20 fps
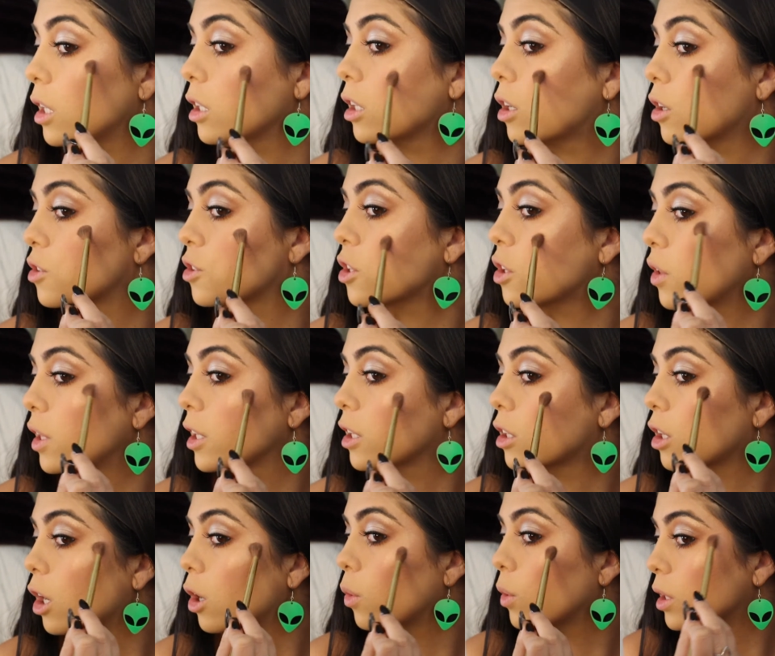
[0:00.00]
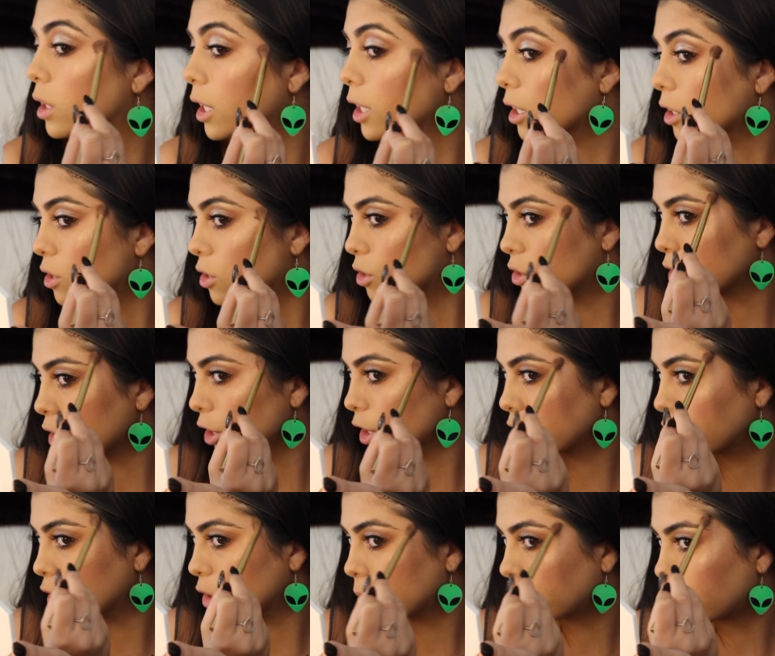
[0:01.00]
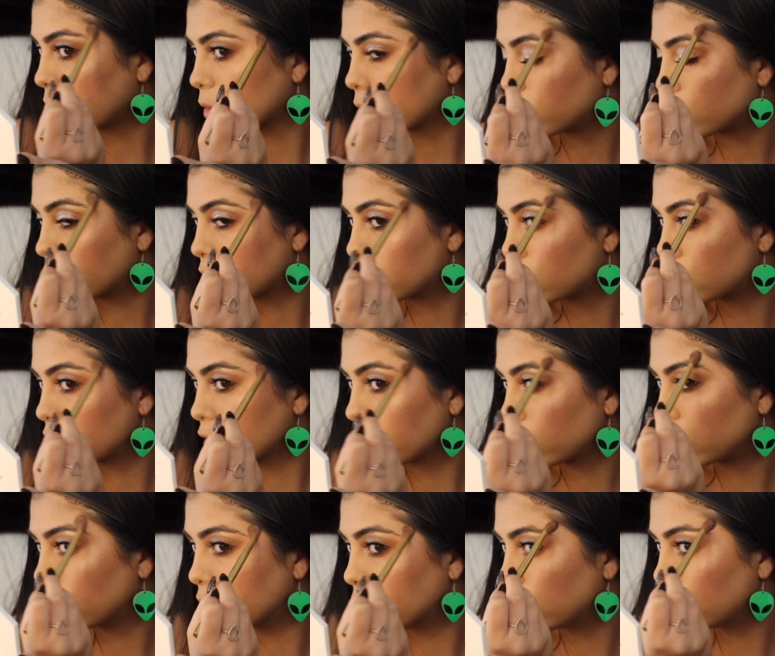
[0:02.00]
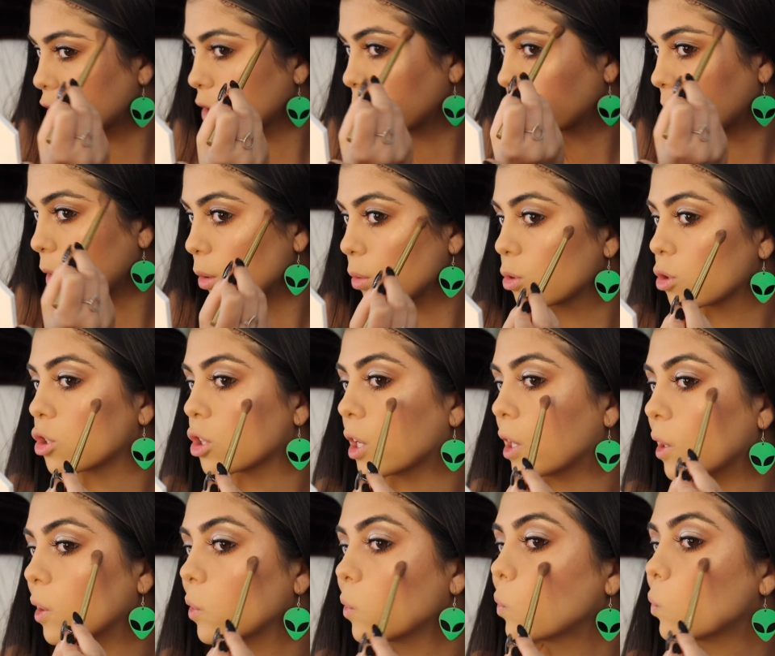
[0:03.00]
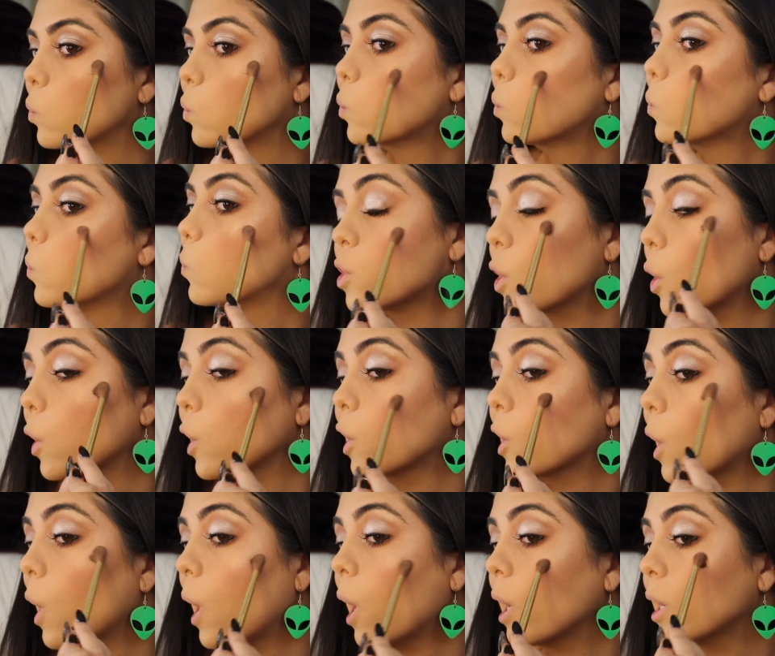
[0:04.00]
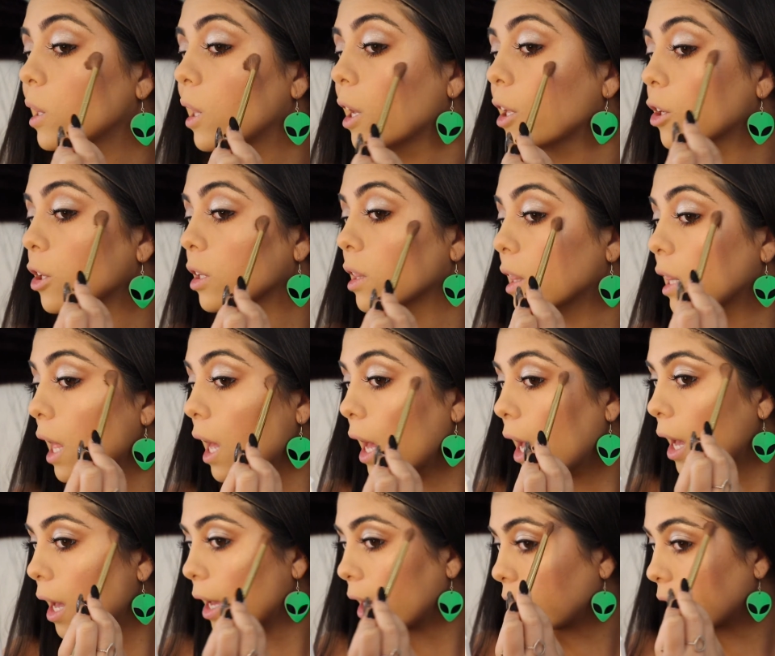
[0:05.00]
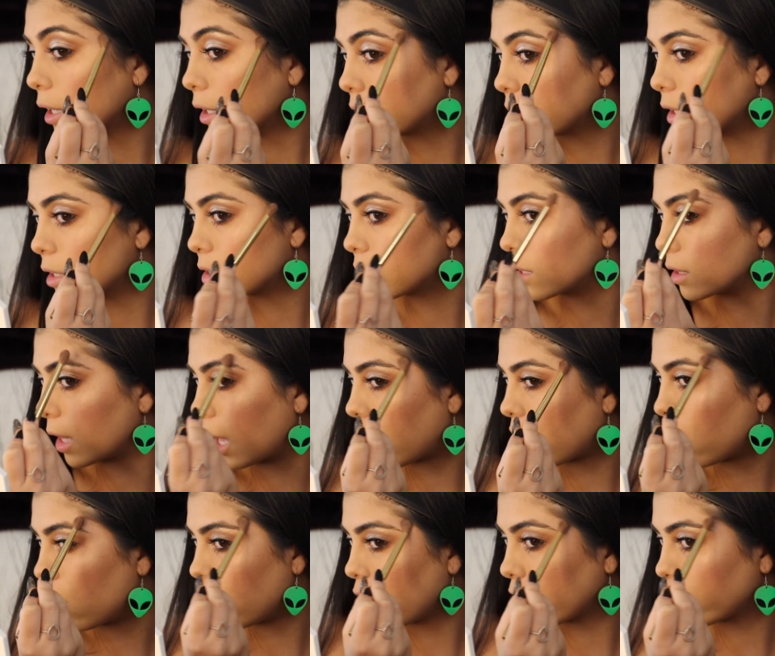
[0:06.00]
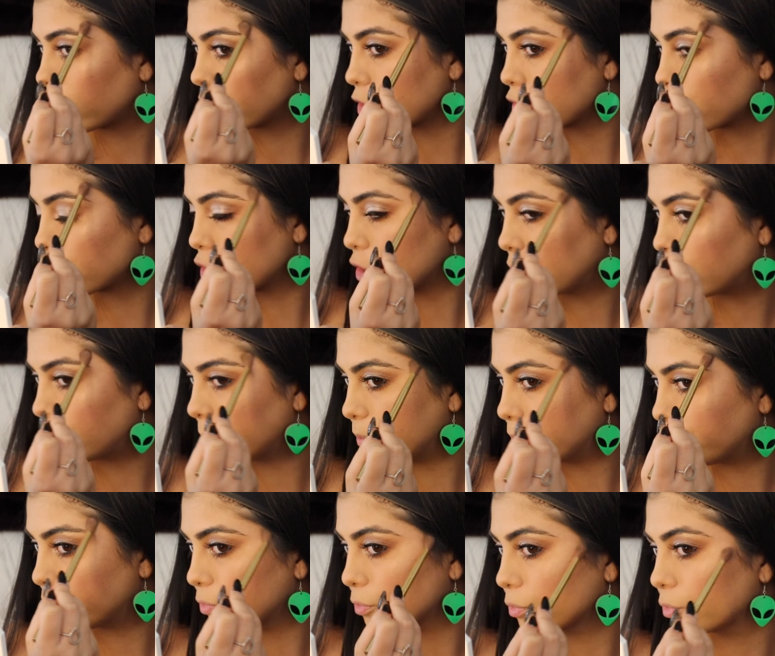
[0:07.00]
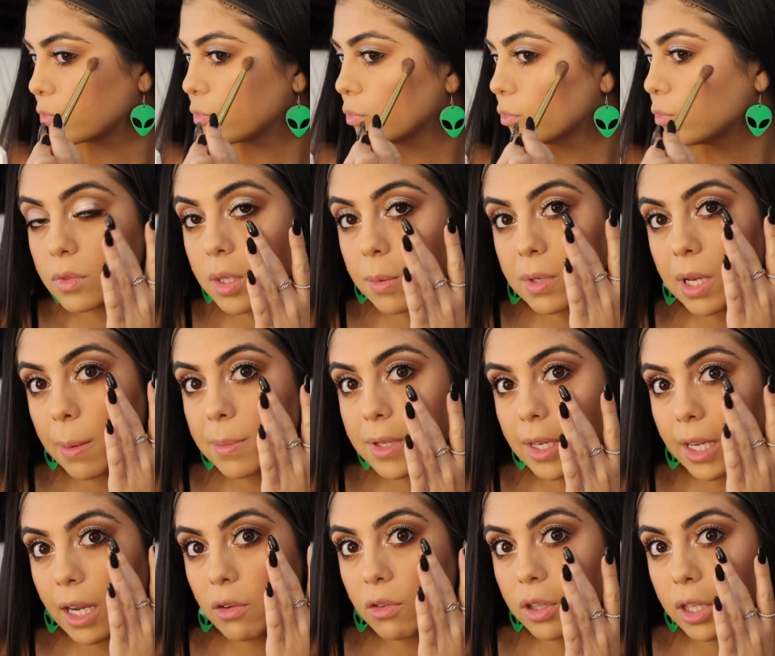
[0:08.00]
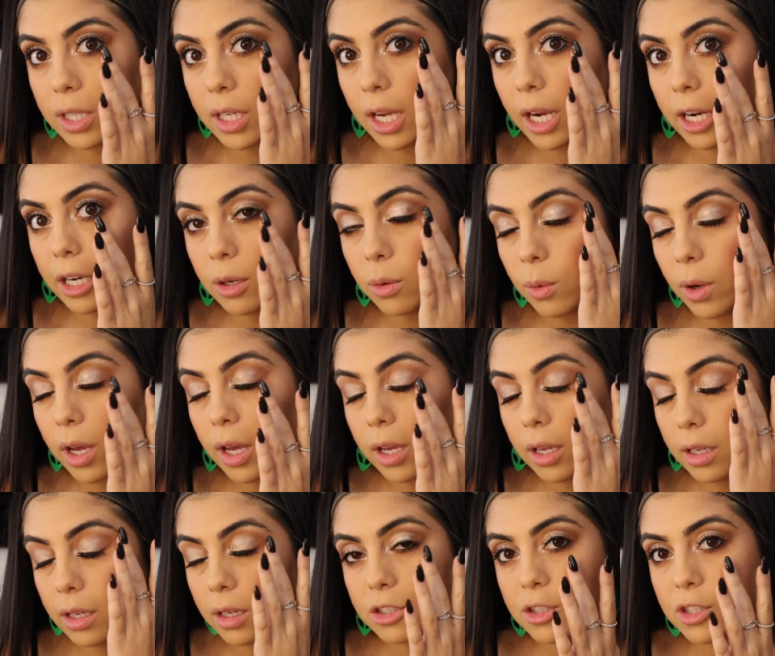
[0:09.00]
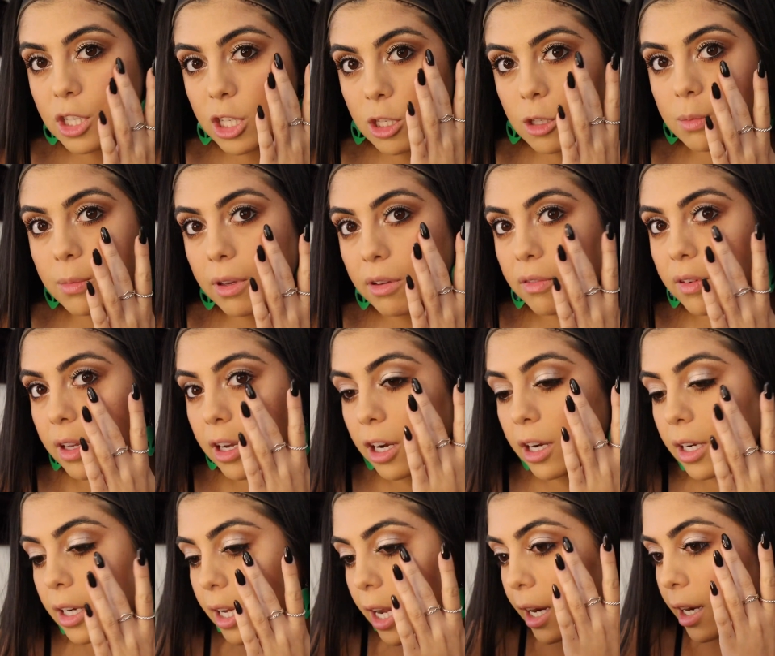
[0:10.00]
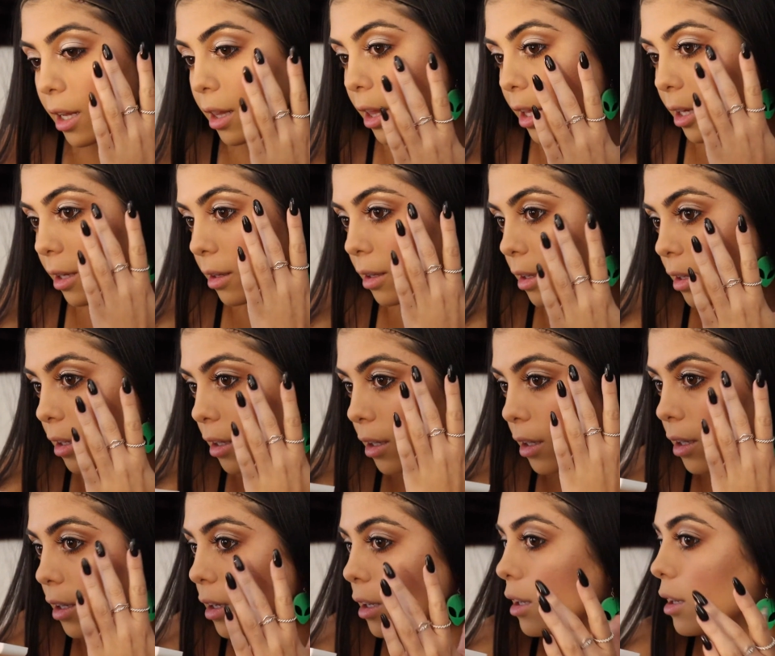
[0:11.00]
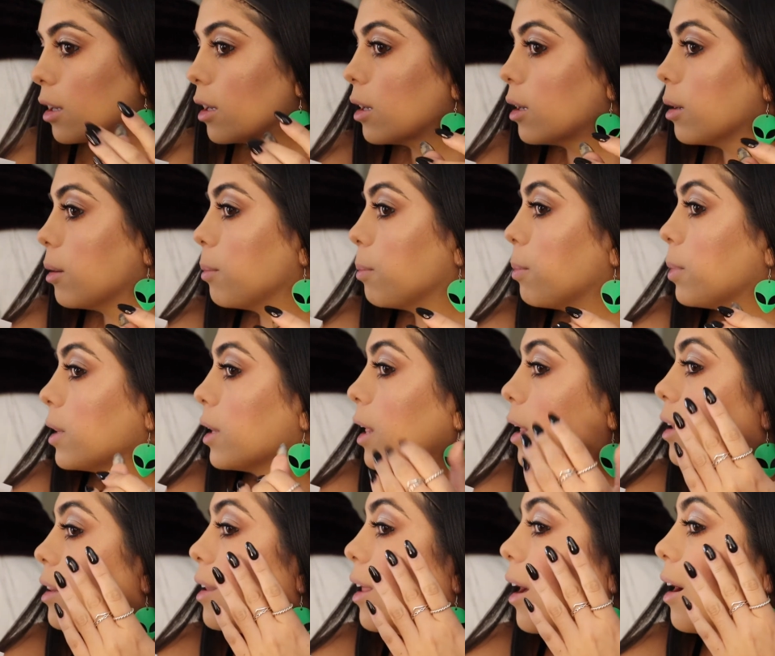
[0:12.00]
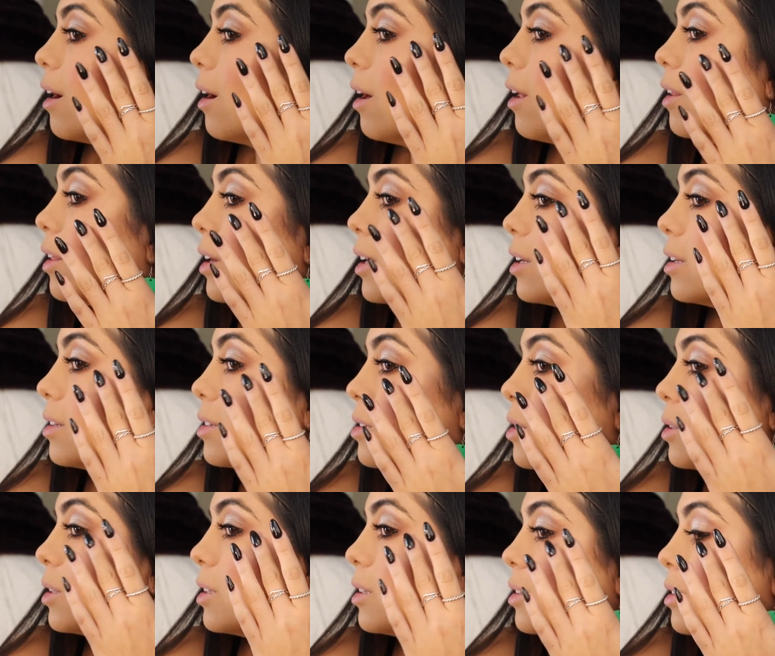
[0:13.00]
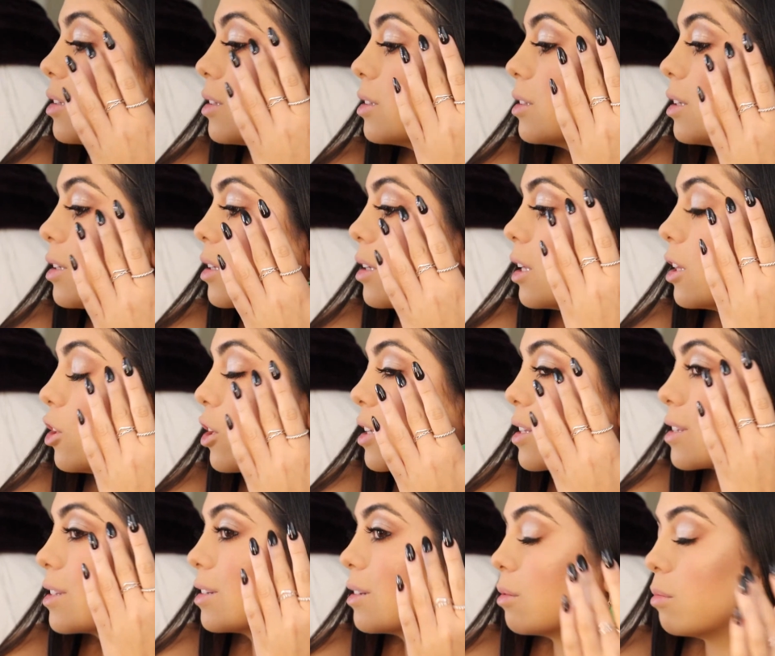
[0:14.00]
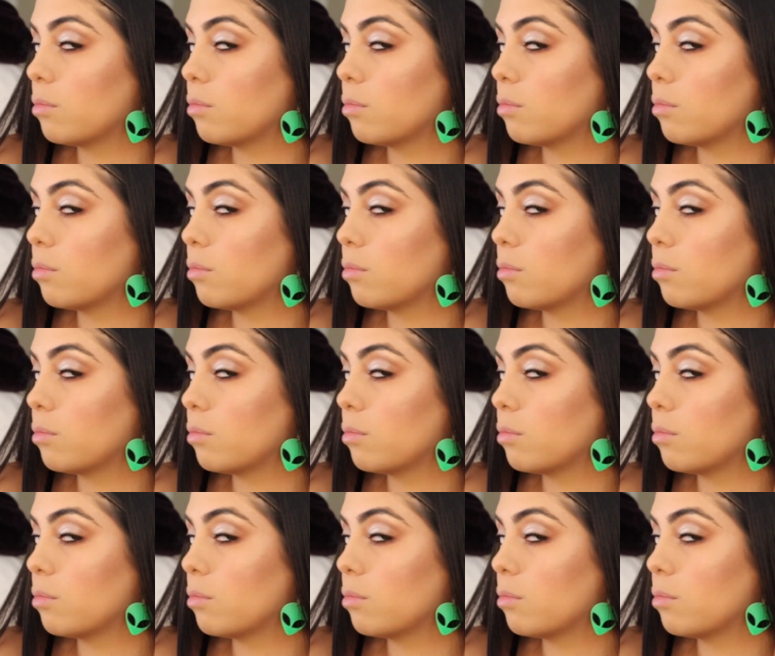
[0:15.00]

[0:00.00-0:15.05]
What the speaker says: also like go in like a circular motion so your highlighter line isn't that harsh. Sometimes I get really carried away. Just use my finger to kind of like blend that all in so that it looks,